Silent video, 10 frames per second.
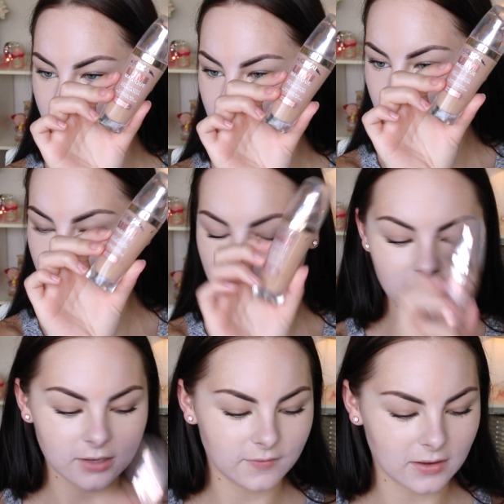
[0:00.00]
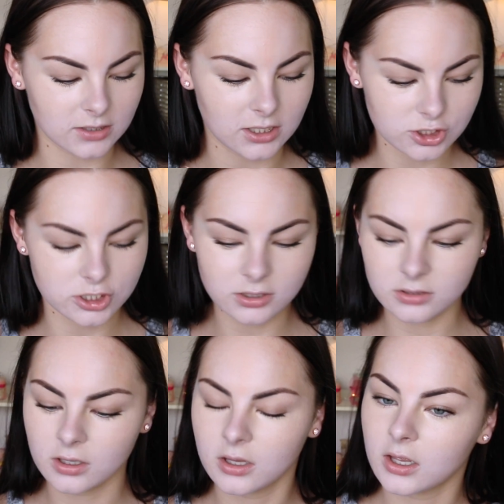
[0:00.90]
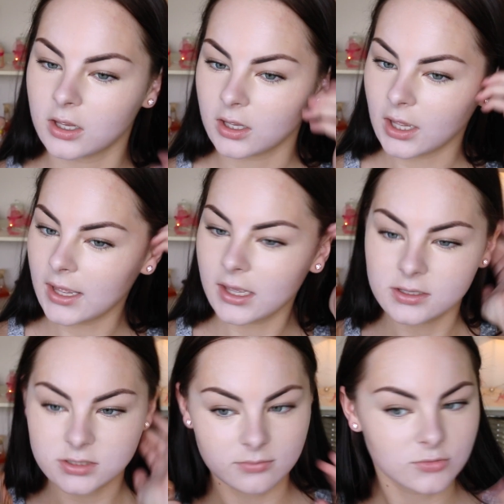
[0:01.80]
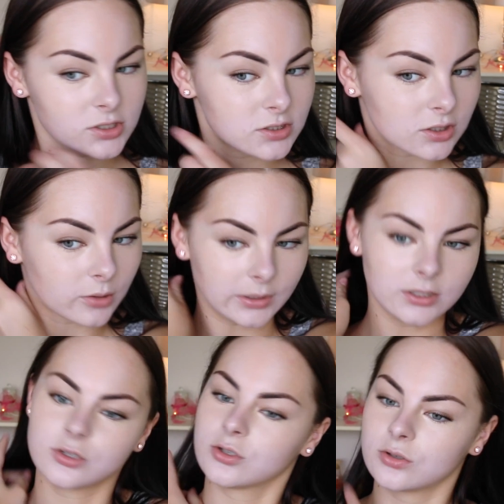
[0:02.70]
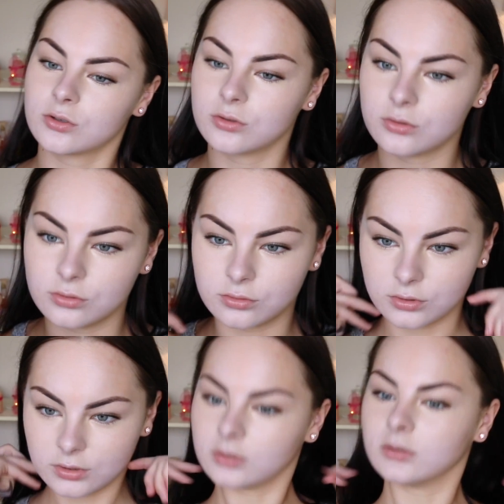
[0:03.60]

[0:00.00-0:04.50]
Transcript: Magique foundation. And I'm just going to